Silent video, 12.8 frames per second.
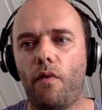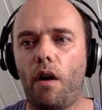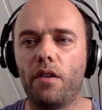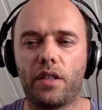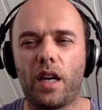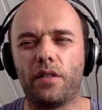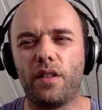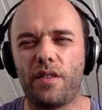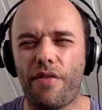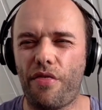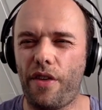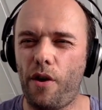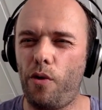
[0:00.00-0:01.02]
Varnish has this
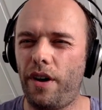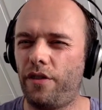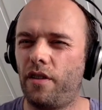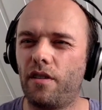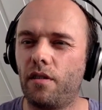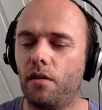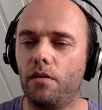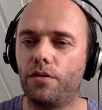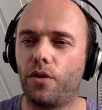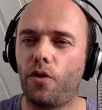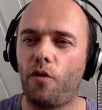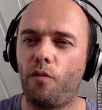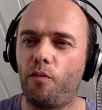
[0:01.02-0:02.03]
theoretical
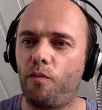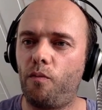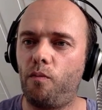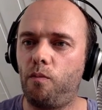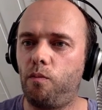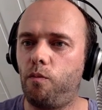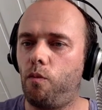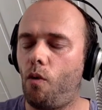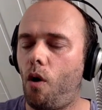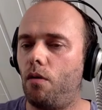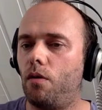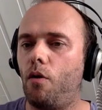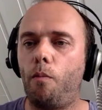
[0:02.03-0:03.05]
sort of
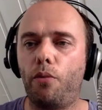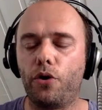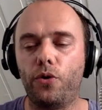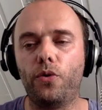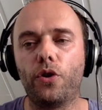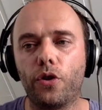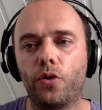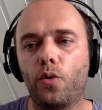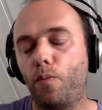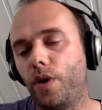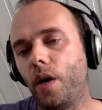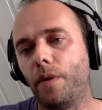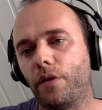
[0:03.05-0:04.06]
uh, opportunity to
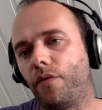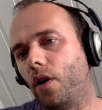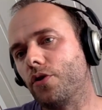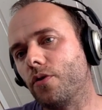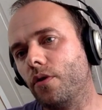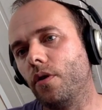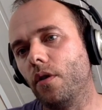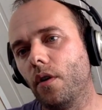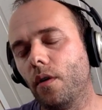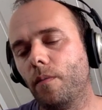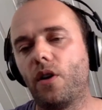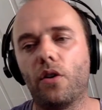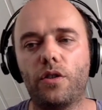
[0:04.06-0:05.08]
be a bit faster
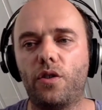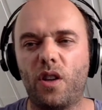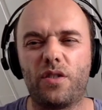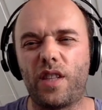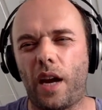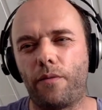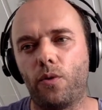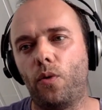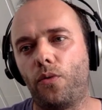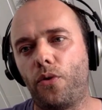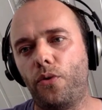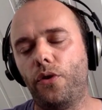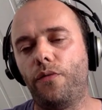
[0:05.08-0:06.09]
because it doesn't have to
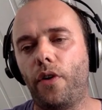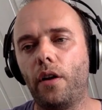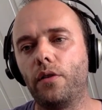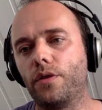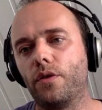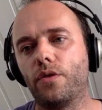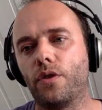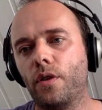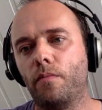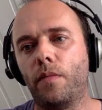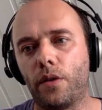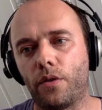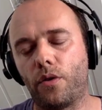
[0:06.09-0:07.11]
go through the file
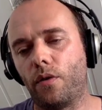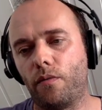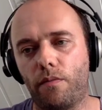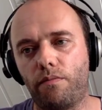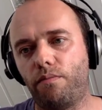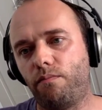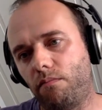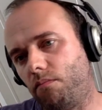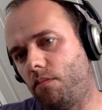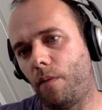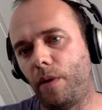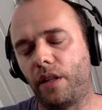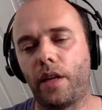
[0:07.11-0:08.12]
system and sort of
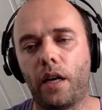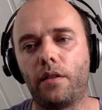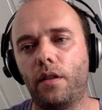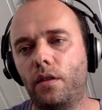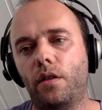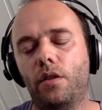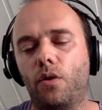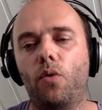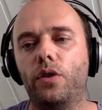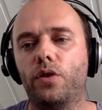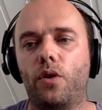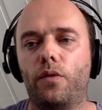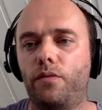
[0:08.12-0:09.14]
I bet that it, it
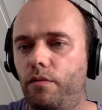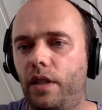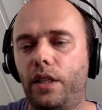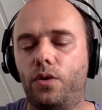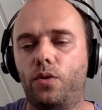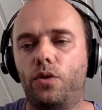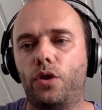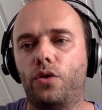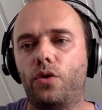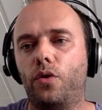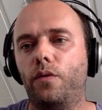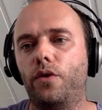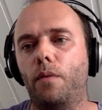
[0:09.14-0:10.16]
only sort of needs to just
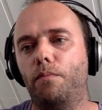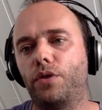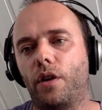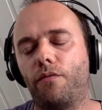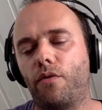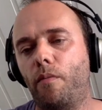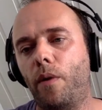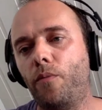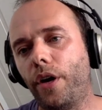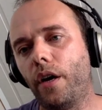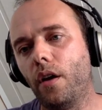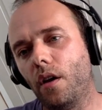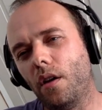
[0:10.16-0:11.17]
sort of dump stuff from
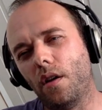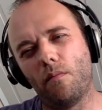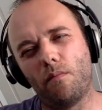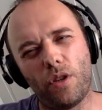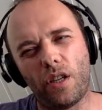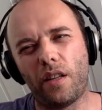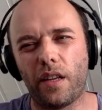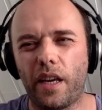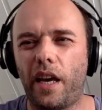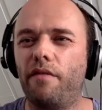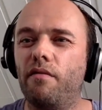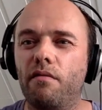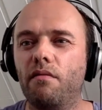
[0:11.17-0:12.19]
memory. But then
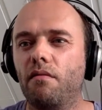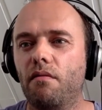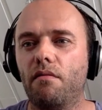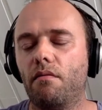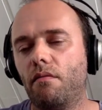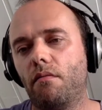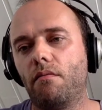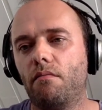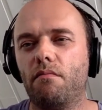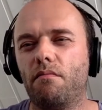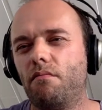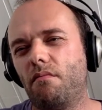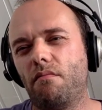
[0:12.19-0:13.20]
again,
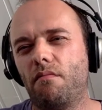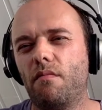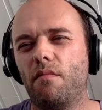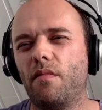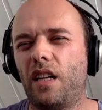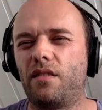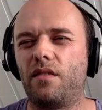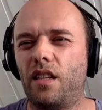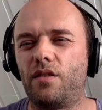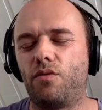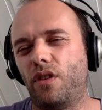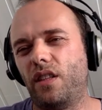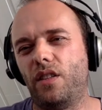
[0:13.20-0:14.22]
mm, that
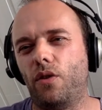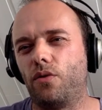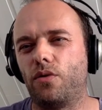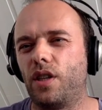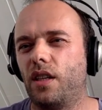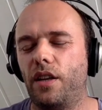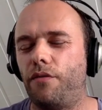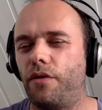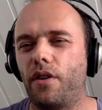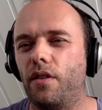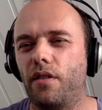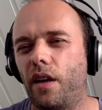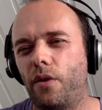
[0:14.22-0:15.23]
that's really not
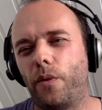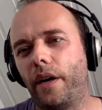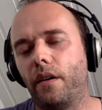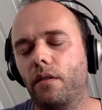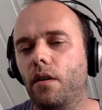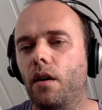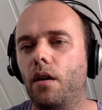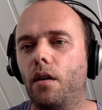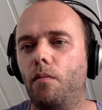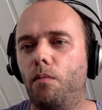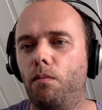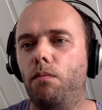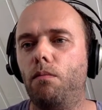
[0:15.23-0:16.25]
significant anyway. Uh,
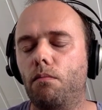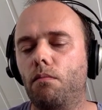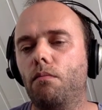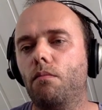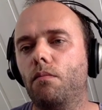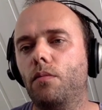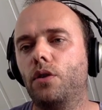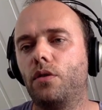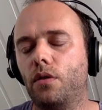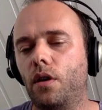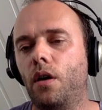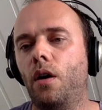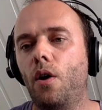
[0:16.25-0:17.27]

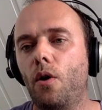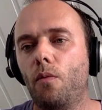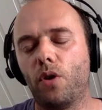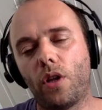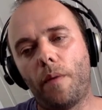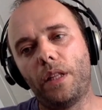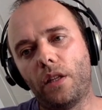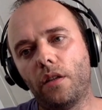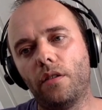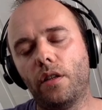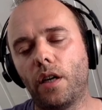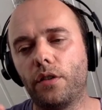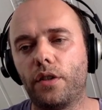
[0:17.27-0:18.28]
but uh, but I mean the,
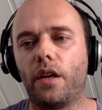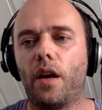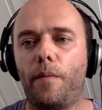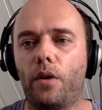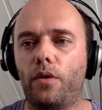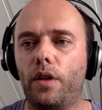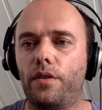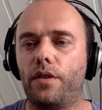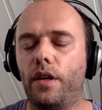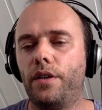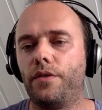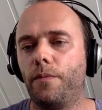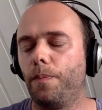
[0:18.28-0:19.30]
the nice thing about this
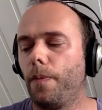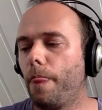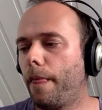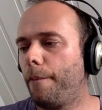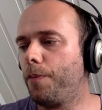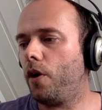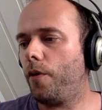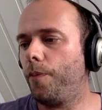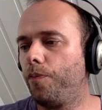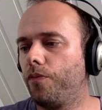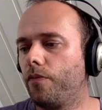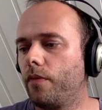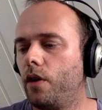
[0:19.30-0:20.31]
is uh,
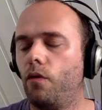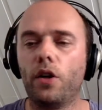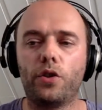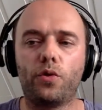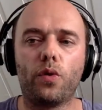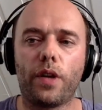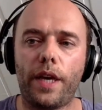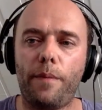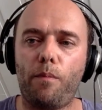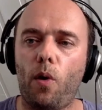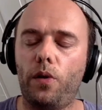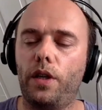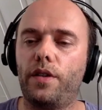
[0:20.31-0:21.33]
Varnish will
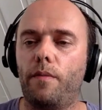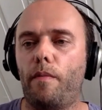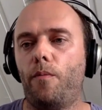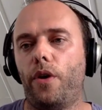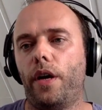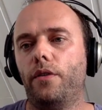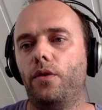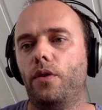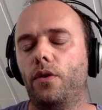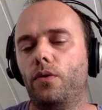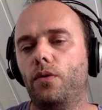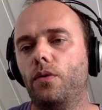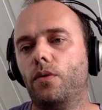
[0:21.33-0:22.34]
keep all this in memory, and you,
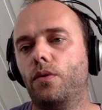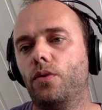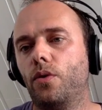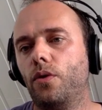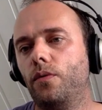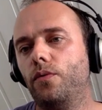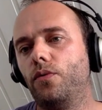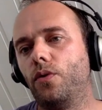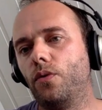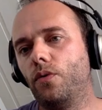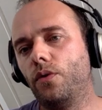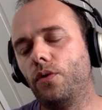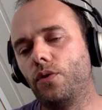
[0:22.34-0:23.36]
you can sort of
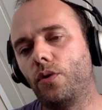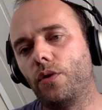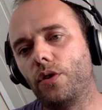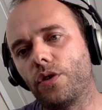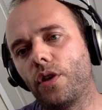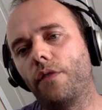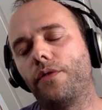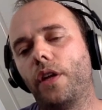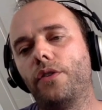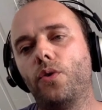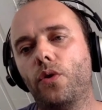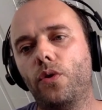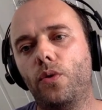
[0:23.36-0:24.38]
so, so, there's stuff
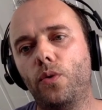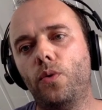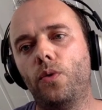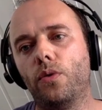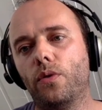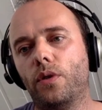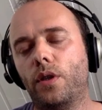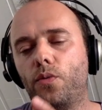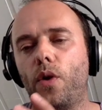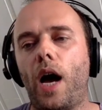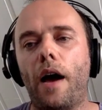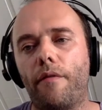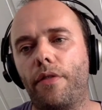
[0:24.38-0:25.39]
that you can do
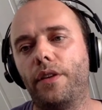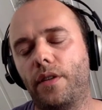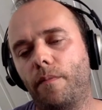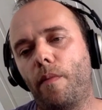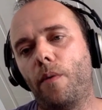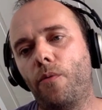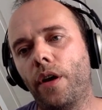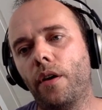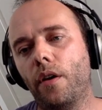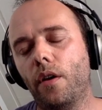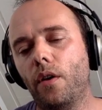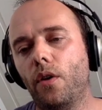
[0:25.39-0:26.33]
since we have this in memory.